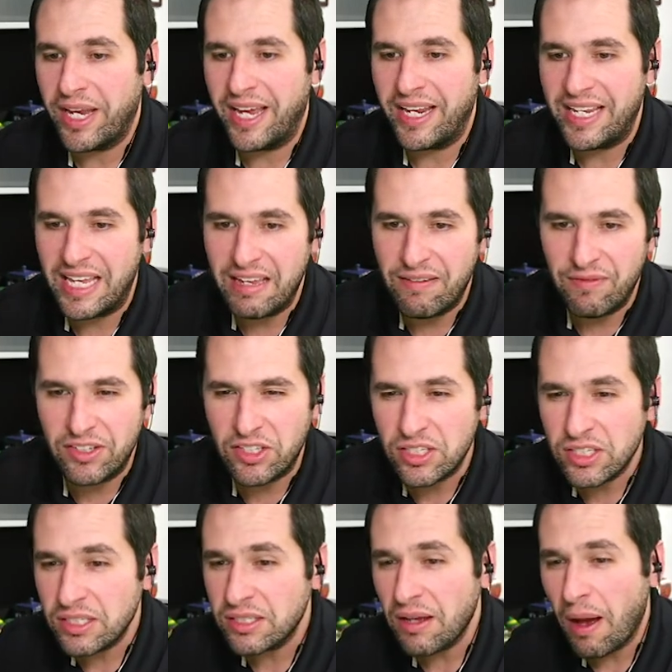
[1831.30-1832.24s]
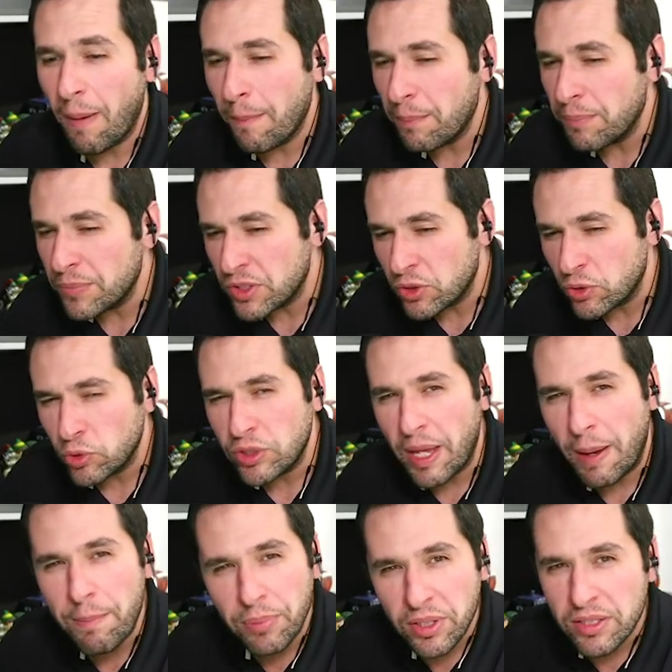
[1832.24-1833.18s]
get even some
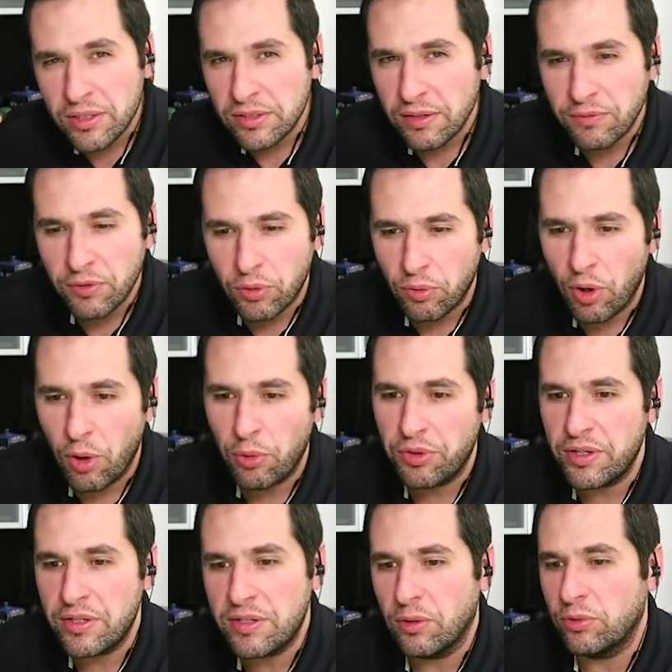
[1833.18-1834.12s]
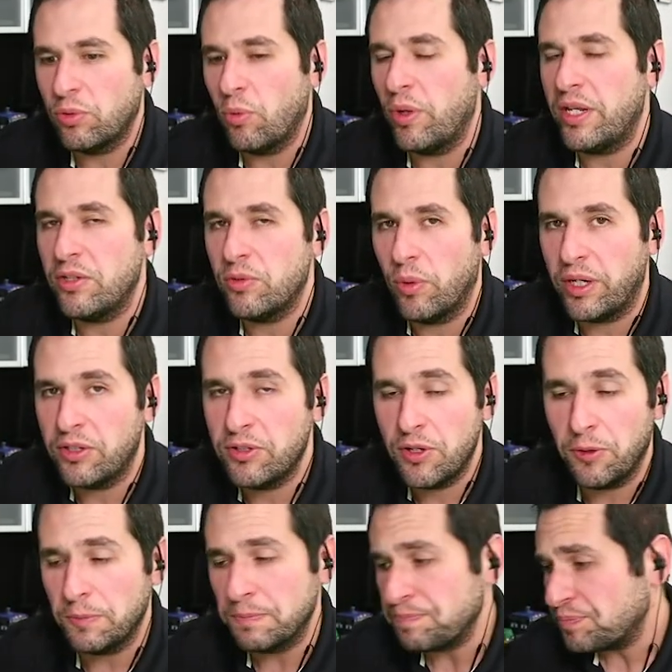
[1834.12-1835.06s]
semblance of growth until
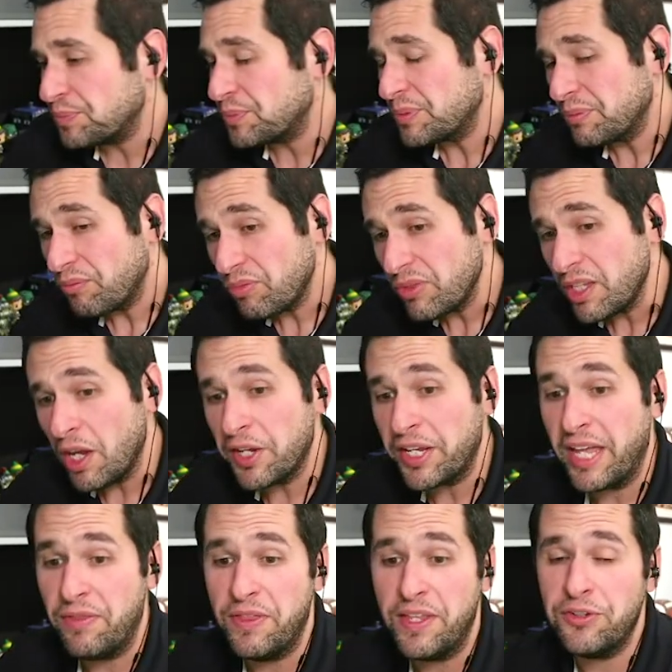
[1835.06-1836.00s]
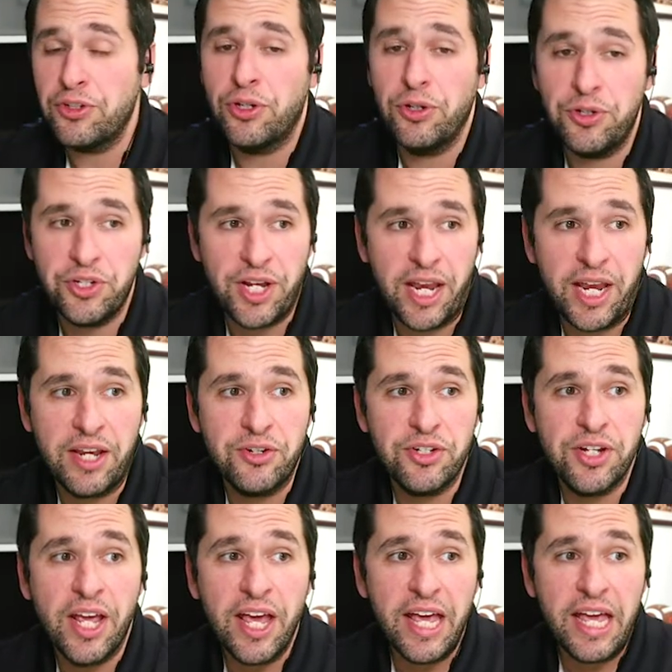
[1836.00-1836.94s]
2022. Again, this could
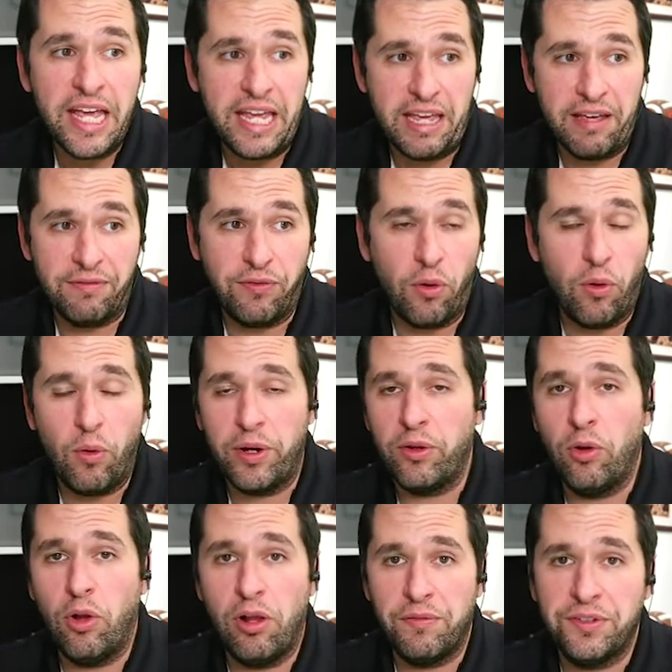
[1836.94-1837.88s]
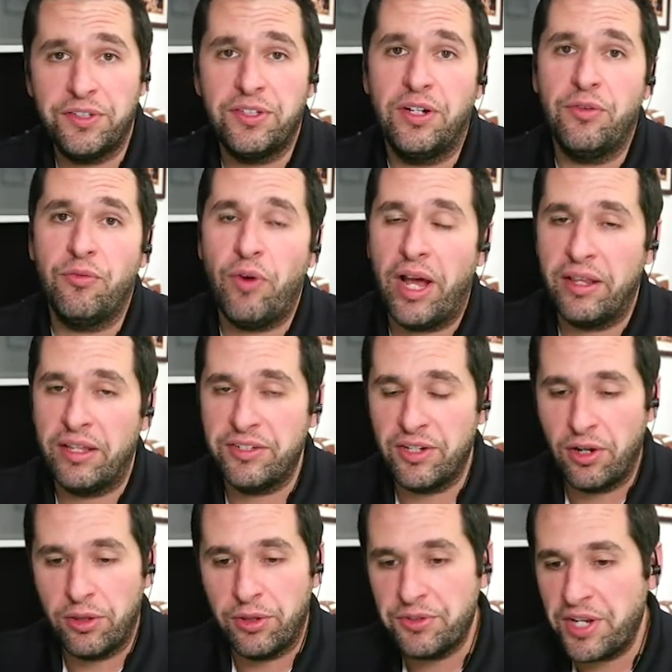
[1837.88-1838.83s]
change if oil all of a sudden rallies
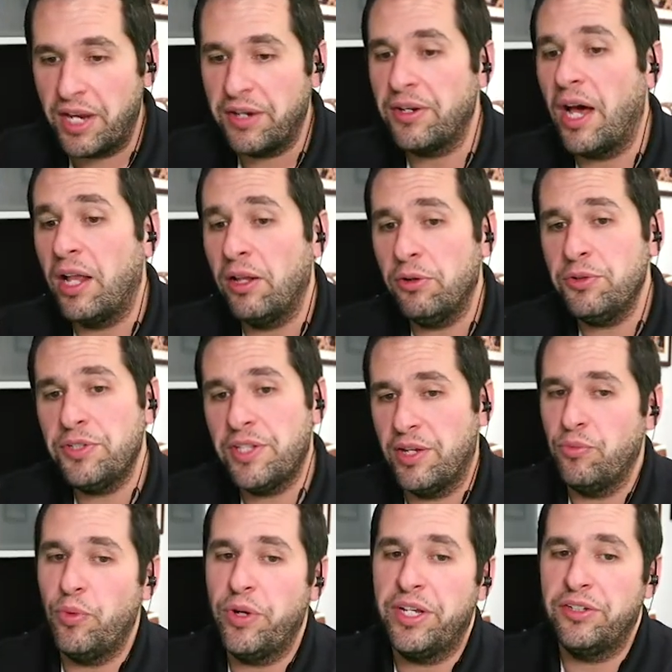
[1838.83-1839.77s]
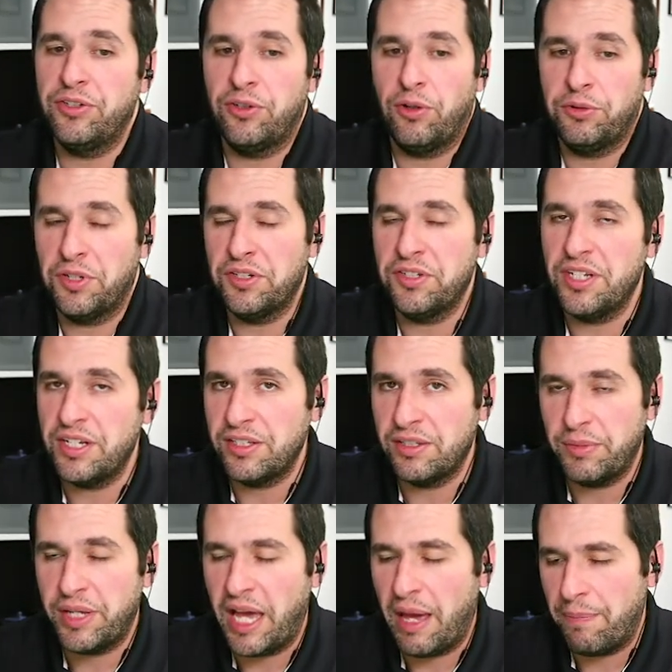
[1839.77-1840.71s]
another $10, then we could start to see
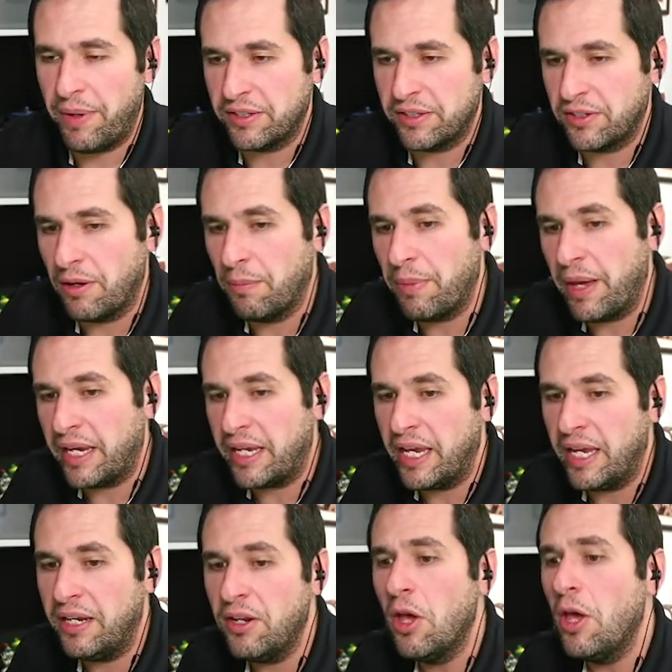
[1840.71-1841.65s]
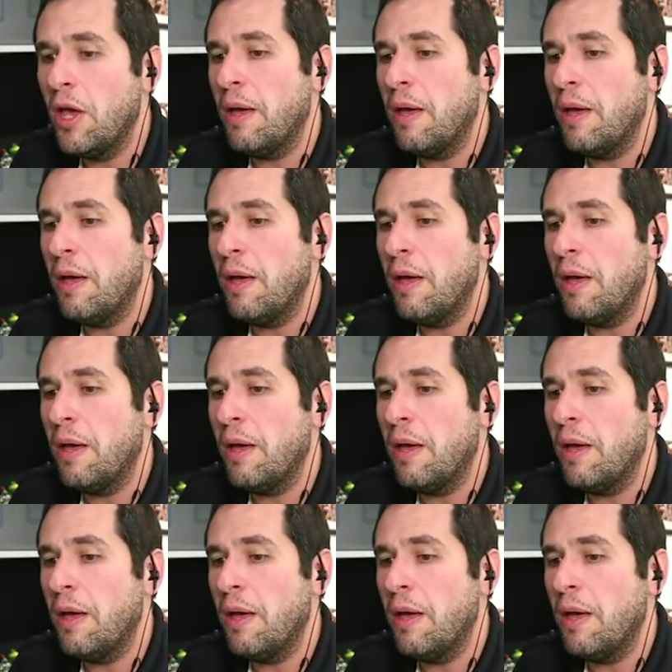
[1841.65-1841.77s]
some capex come back in.